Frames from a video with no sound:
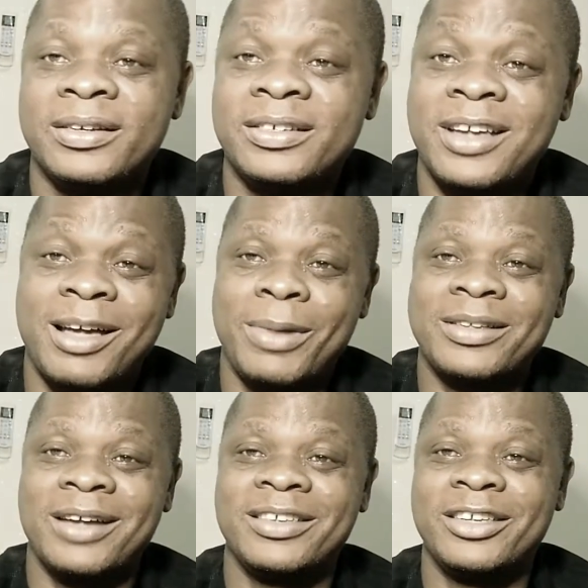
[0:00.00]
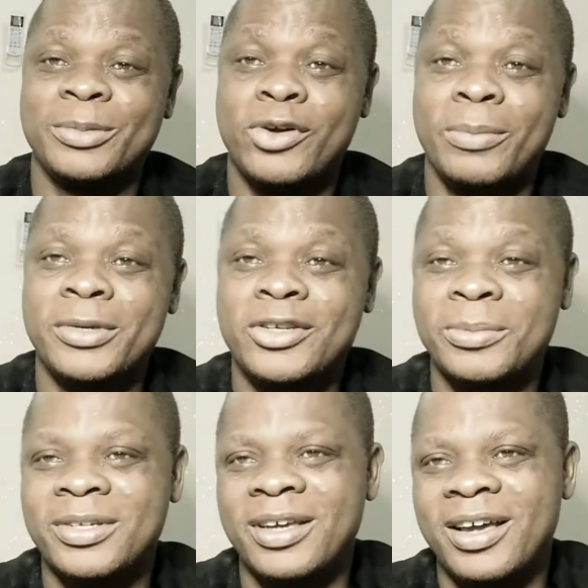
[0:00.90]
This Kayamata thing is becoming
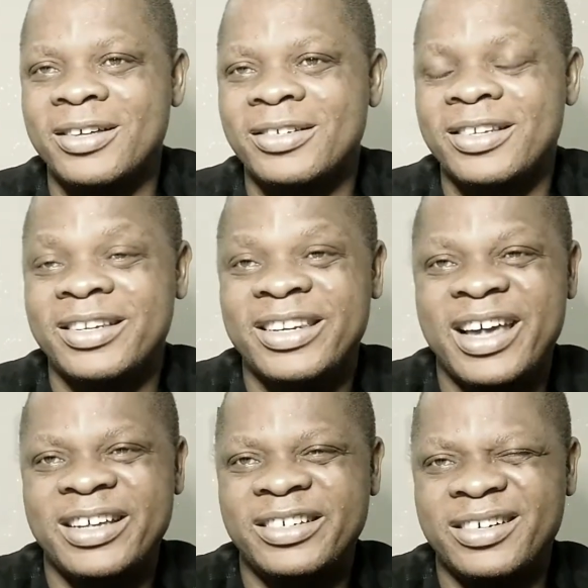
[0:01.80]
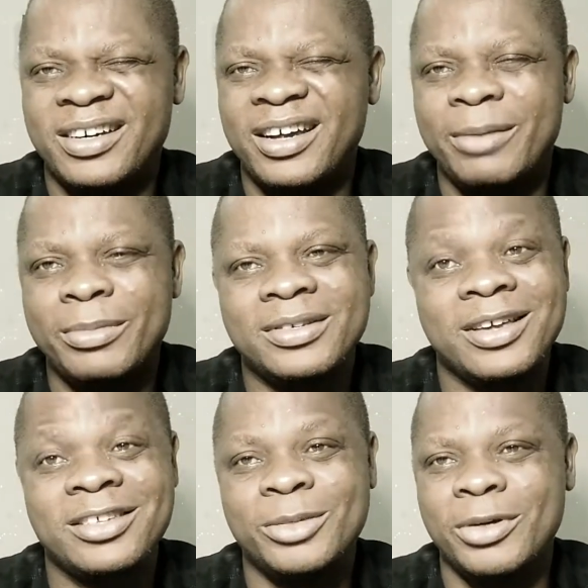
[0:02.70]
something else in Nigeria. I mean,
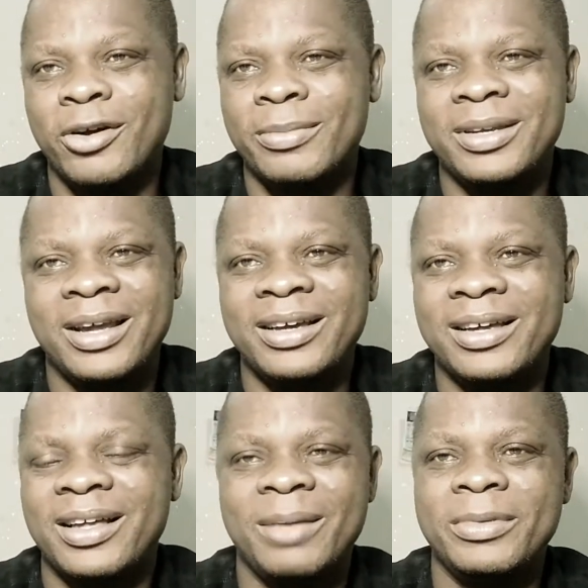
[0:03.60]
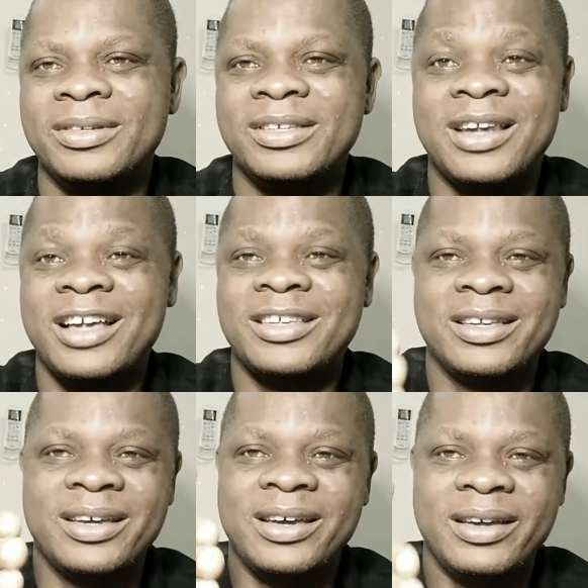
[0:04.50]
sex is becoming like, I mean, it's like
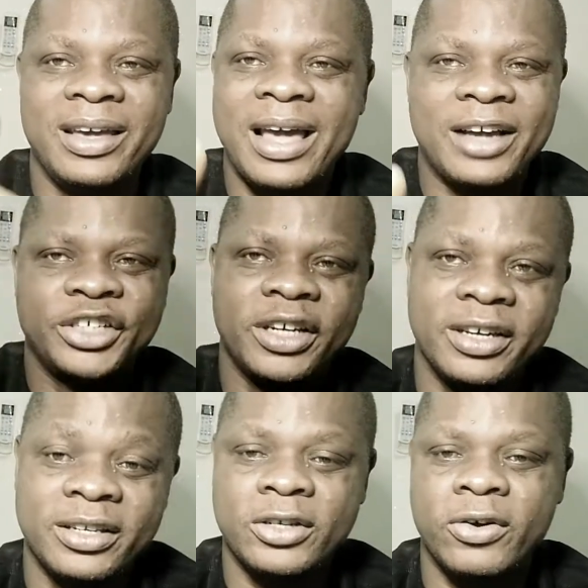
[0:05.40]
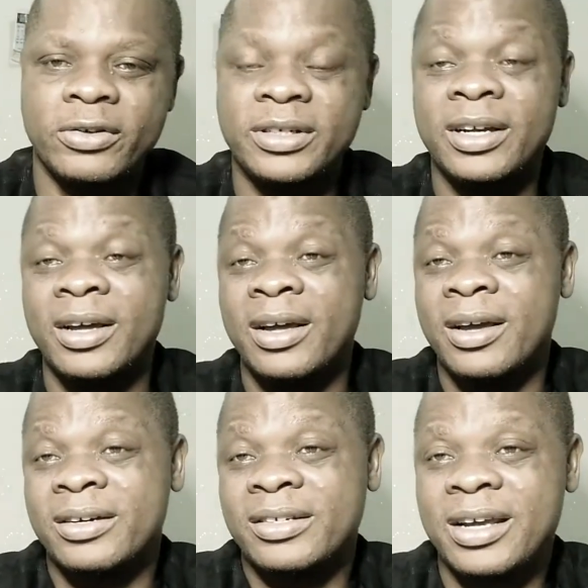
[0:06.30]
a handshake in this country.
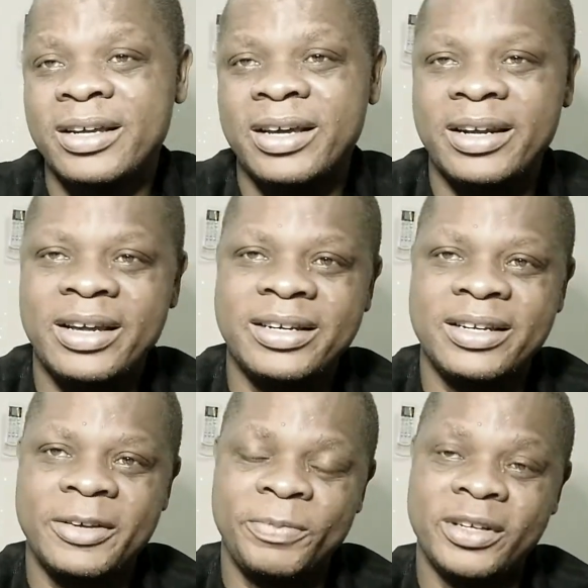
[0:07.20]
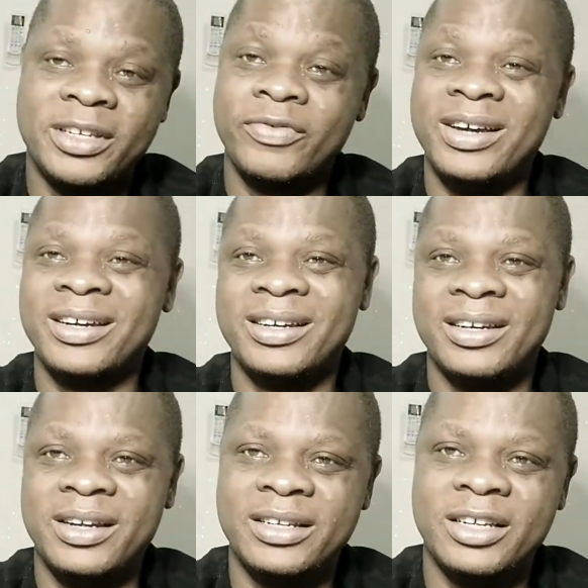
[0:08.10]
Recently, a lady, this very
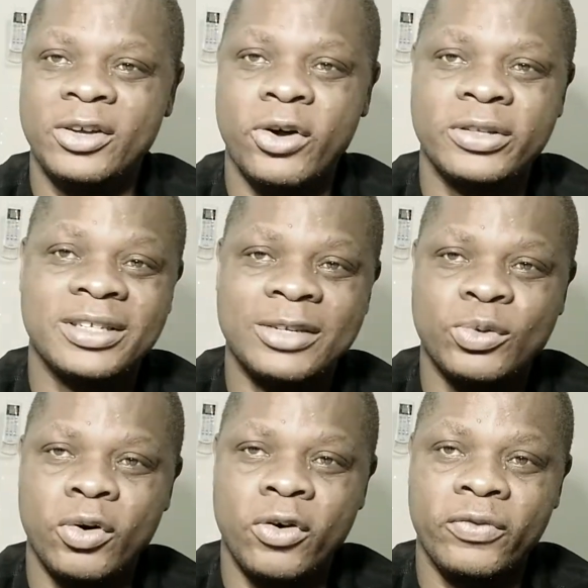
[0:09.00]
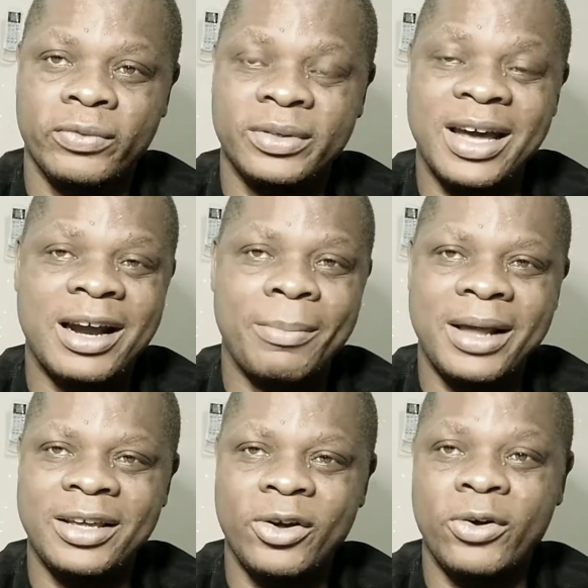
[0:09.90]
lady, got a tattoo of Naira
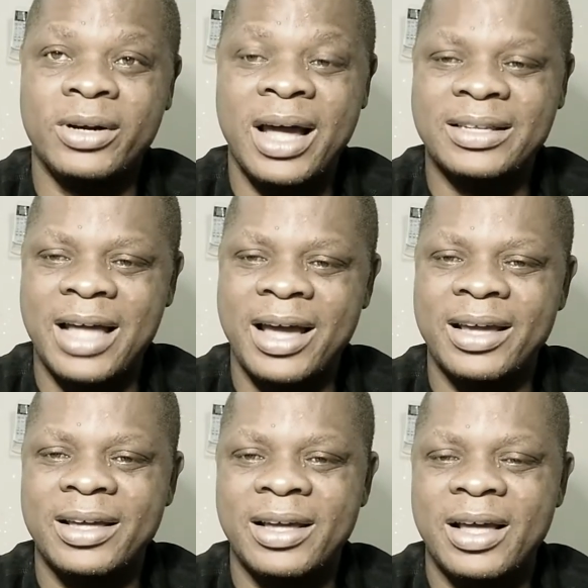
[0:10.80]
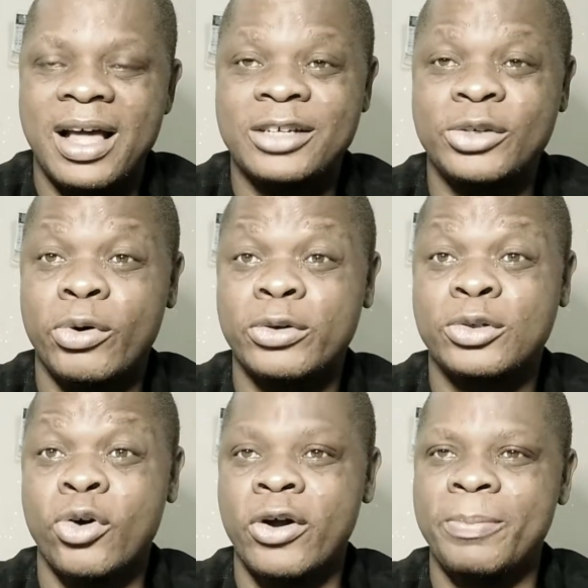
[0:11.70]
Marley on her thigh, and she
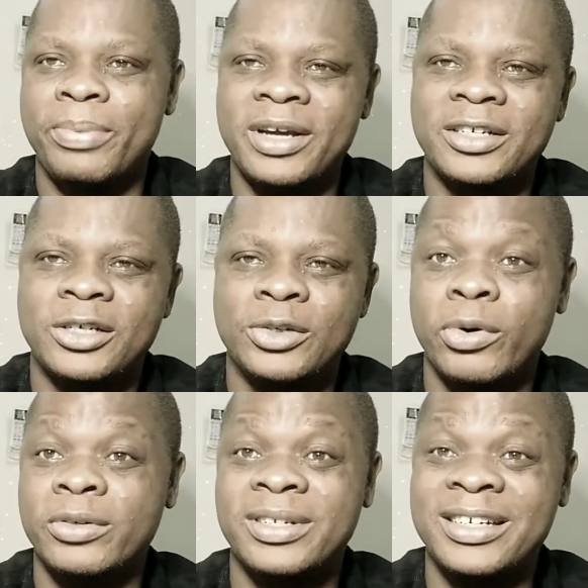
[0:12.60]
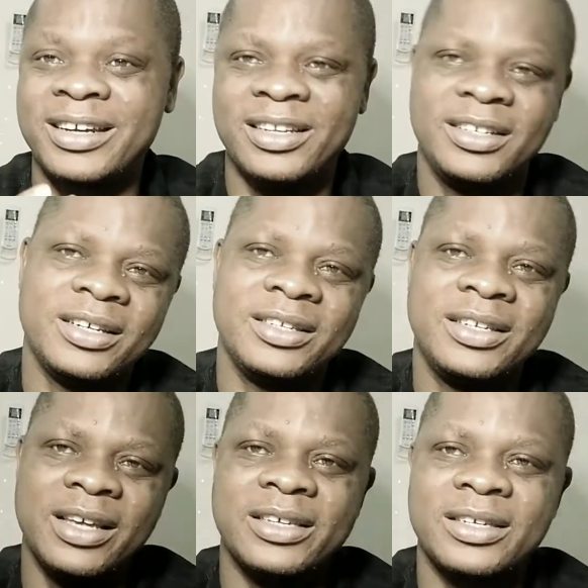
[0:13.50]
was so impressed. She was shedding
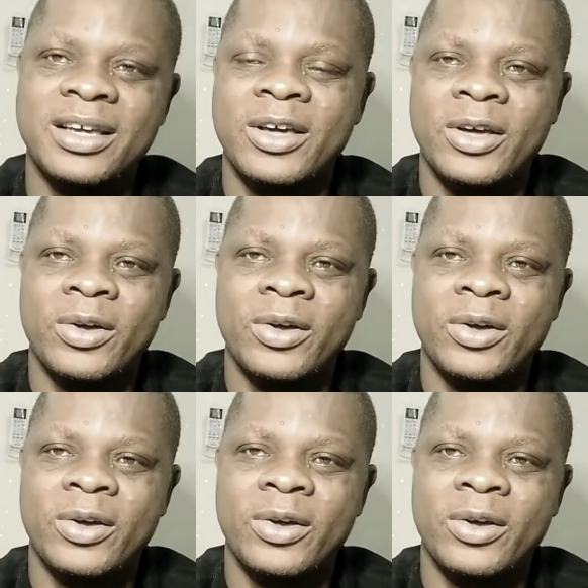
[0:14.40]
tears.